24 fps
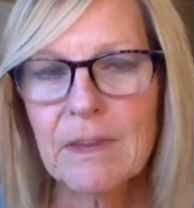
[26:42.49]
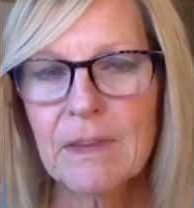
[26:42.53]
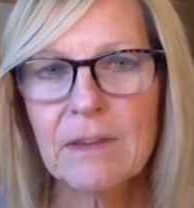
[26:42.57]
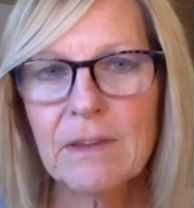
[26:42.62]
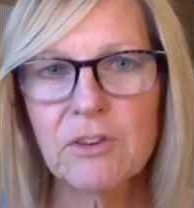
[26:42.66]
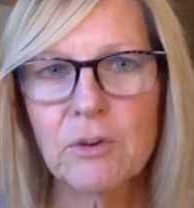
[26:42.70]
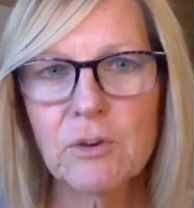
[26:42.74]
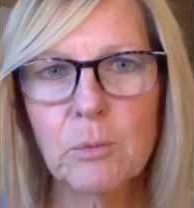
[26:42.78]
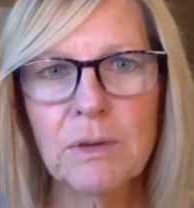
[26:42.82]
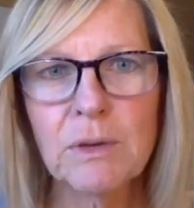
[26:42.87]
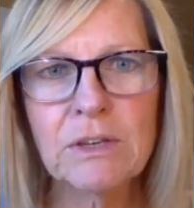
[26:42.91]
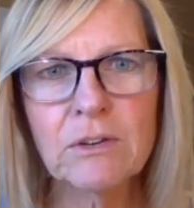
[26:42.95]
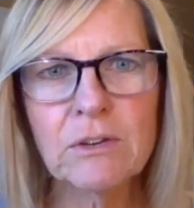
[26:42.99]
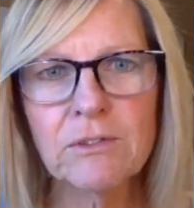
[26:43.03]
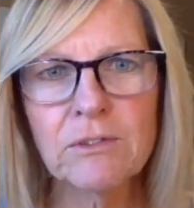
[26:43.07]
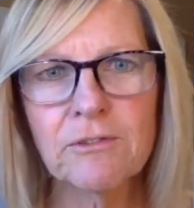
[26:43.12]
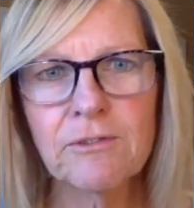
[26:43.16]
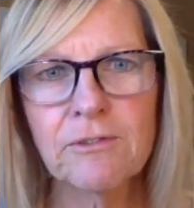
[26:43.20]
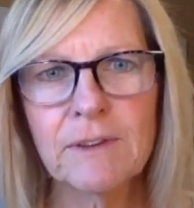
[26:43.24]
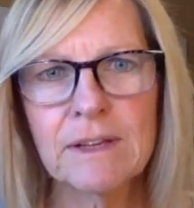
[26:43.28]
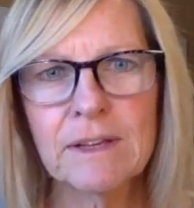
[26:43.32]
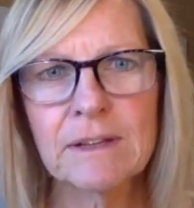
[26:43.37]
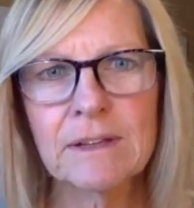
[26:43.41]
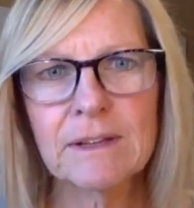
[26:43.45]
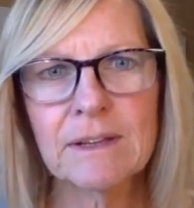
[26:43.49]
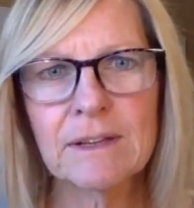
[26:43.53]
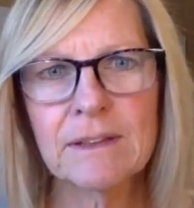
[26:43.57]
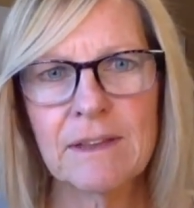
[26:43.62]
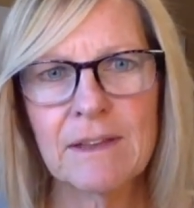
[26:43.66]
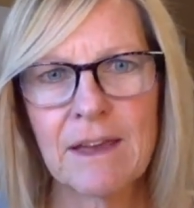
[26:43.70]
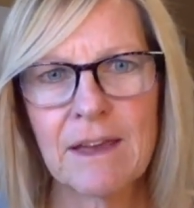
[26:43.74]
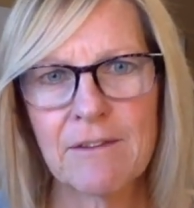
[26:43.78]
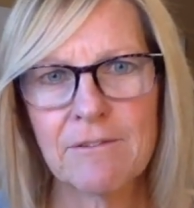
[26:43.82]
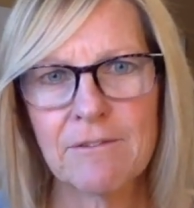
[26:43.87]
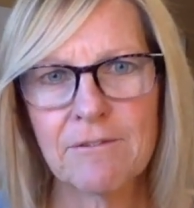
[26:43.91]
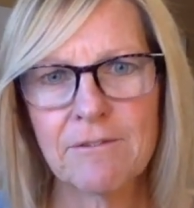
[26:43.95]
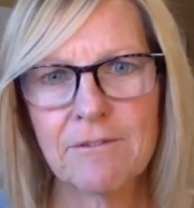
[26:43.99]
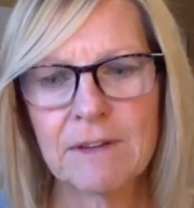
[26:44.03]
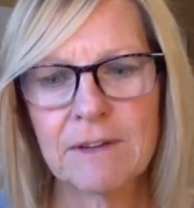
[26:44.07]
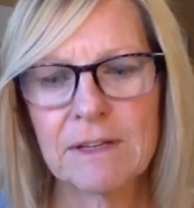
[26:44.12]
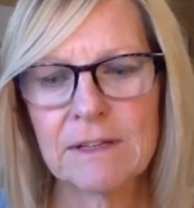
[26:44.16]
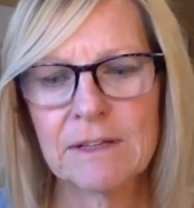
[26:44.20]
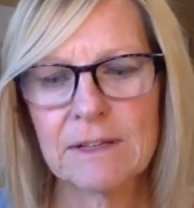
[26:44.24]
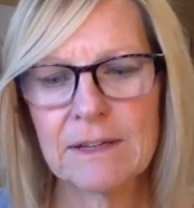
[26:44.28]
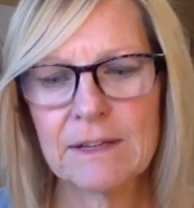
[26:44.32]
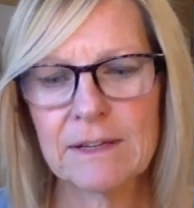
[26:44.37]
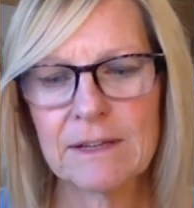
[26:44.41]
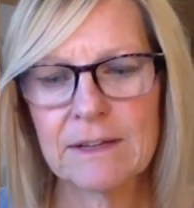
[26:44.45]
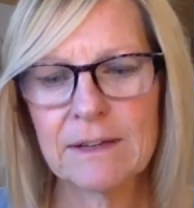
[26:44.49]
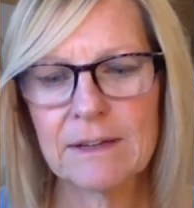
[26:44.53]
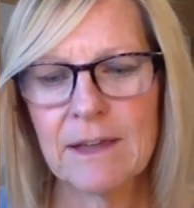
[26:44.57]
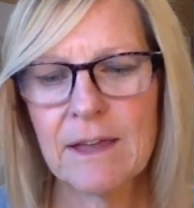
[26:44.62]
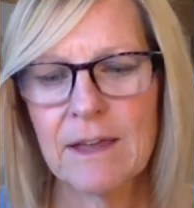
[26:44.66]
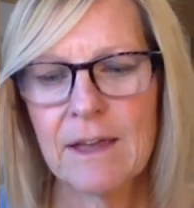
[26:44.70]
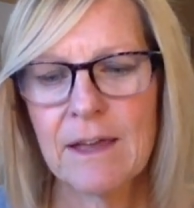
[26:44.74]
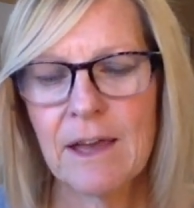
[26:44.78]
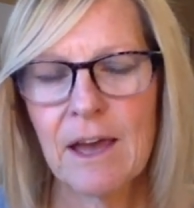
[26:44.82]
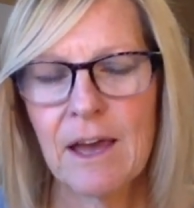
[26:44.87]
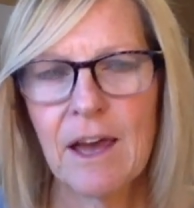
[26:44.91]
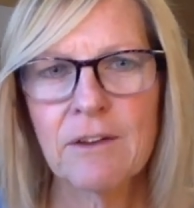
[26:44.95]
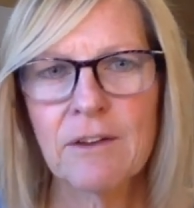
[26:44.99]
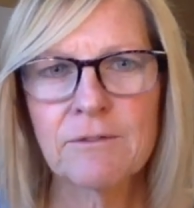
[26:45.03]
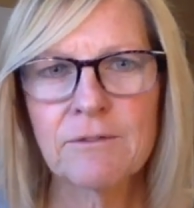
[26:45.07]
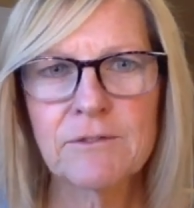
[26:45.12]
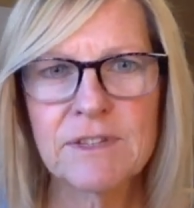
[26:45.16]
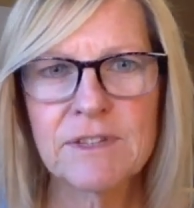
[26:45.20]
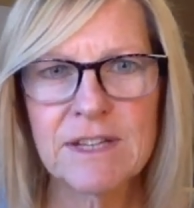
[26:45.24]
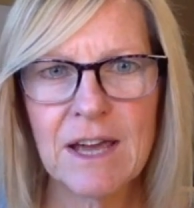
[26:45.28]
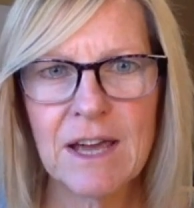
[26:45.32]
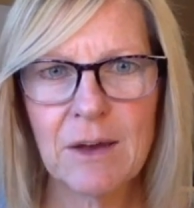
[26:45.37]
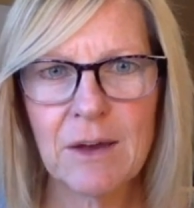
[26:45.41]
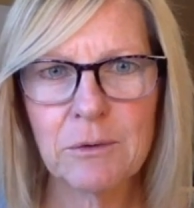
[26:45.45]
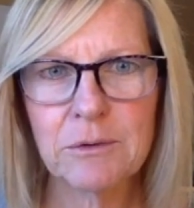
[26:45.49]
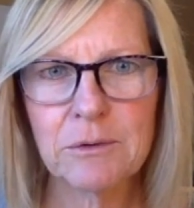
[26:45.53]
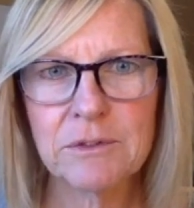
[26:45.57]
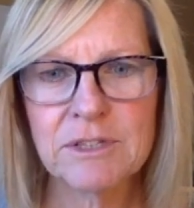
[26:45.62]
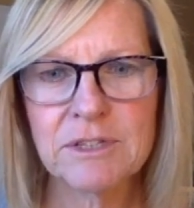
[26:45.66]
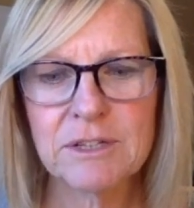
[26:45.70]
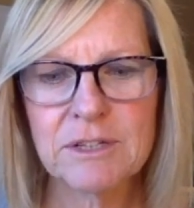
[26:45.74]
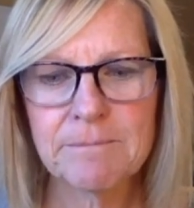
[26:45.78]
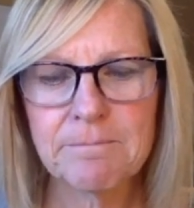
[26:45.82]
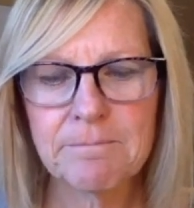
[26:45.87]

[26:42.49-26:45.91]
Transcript: So when you're feeling that feeling of doubt,